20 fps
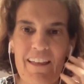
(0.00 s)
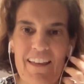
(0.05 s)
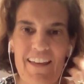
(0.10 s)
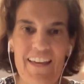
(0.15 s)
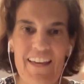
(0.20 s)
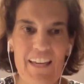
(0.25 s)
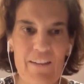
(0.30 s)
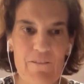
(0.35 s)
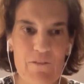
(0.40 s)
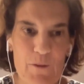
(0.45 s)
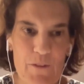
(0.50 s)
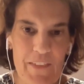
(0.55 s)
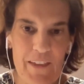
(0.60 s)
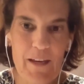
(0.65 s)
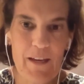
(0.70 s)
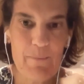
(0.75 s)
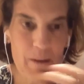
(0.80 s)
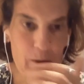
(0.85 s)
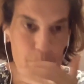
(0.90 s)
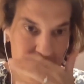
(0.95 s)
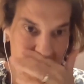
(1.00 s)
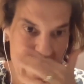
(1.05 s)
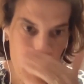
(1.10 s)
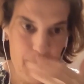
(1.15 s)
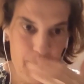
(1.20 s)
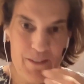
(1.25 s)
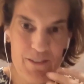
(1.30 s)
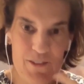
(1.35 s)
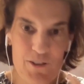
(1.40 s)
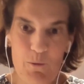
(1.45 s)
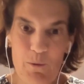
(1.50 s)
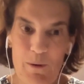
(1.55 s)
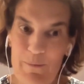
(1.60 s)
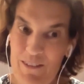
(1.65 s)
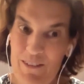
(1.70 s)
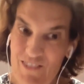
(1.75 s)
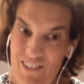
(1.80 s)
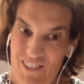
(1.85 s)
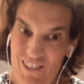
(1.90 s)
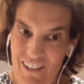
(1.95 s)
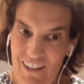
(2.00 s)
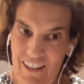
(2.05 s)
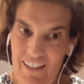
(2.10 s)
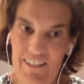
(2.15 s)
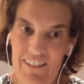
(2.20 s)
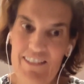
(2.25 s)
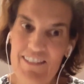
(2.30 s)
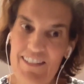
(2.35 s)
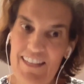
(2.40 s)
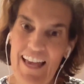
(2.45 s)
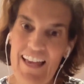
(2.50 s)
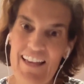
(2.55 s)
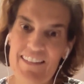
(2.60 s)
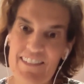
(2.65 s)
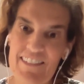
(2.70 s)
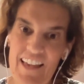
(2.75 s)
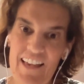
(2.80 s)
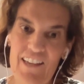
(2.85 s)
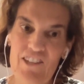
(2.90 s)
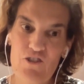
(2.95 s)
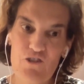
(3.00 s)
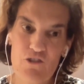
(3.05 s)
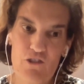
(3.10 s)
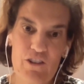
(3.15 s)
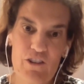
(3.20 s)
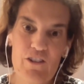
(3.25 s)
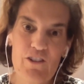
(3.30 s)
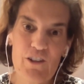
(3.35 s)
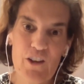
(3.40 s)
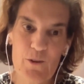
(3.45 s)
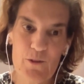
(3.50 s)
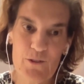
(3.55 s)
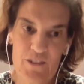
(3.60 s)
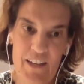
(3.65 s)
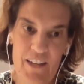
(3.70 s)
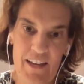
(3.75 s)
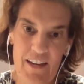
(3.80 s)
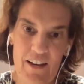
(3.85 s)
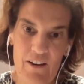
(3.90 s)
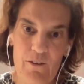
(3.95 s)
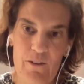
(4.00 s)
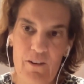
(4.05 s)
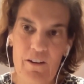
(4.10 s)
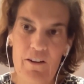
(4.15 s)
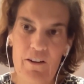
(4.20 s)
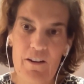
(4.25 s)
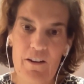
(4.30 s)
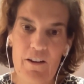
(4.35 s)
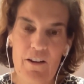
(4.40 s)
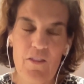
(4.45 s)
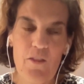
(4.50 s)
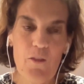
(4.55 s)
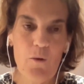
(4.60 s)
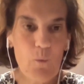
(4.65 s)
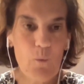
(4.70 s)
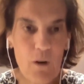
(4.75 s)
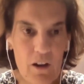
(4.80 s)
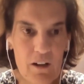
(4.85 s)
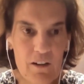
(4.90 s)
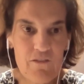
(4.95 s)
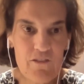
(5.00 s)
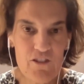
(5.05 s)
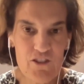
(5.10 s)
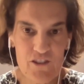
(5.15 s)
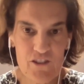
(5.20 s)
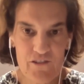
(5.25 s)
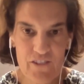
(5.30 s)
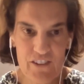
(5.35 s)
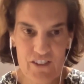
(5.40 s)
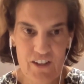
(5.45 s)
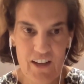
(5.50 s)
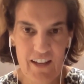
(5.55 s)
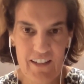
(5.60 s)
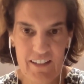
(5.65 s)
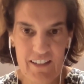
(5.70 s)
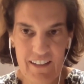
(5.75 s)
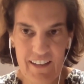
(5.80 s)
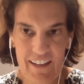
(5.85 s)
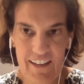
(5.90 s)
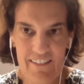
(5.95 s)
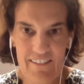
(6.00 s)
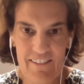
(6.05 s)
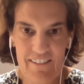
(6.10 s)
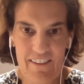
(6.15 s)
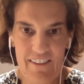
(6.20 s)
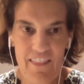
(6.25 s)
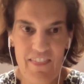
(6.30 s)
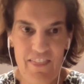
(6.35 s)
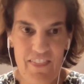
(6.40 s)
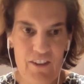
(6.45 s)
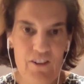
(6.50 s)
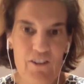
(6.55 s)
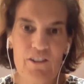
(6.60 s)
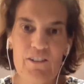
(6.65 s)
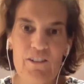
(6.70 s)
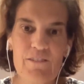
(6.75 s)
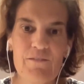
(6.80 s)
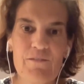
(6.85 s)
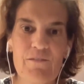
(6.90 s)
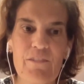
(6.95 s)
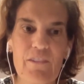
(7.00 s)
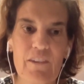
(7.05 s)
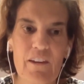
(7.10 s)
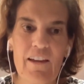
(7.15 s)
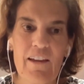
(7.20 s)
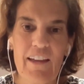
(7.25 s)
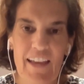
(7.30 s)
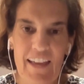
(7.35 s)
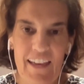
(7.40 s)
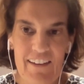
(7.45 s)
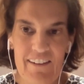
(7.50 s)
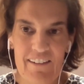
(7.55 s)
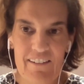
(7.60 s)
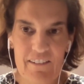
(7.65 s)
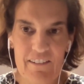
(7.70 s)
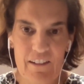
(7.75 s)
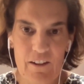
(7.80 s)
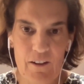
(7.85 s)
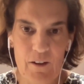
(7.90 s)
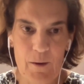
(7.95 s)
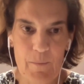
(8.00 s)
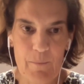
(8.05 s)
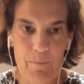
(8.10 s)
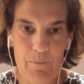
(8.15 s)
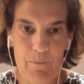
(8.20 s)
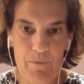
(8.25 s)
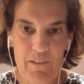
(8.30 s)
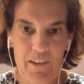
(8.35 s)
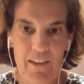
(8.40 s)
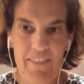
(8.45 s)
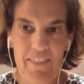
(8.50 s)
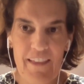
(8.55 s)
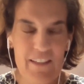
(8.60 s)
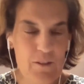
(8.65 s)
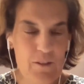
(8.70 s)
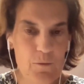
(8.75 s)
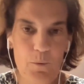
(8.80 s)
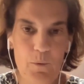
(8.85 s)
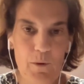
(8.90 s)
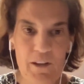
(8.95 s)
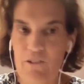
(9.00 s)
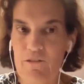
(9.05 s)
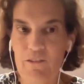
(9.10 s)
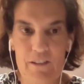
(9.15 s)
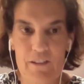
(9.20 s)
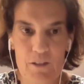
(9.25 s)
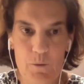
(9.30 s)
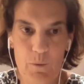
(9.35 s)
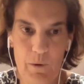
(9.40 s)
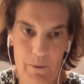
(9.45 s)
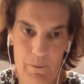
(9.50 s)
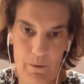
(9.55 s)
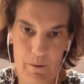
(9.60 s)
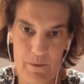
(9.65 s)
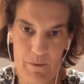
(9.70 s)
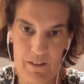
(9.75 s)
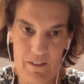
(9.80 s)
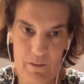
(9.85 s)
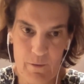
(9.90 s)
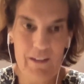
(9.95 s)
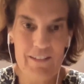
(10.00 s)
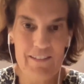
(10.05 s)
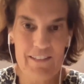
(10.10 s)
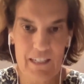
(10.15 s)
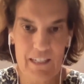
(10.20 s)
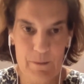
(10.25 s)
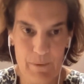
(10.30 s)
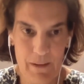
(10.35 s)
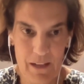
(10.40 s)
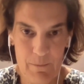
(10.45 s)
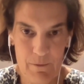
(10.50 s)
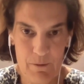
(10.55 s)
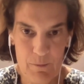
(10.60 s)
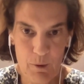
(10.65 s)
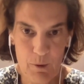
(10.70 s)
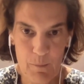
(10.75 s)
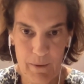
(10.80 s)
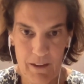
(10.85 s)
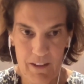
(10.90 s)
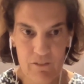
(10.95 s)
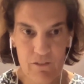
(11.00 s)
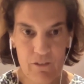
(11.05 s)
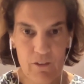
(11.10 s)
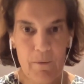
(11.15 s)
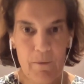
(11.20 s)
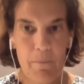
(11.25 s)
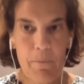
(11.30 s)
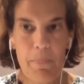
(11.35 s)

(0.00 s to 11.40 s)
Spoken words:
If you think about what happens to women vaginas as estrogen goes down, the wall of the vagina gets thinner, and that's one of the reasons why sex becomes more painful.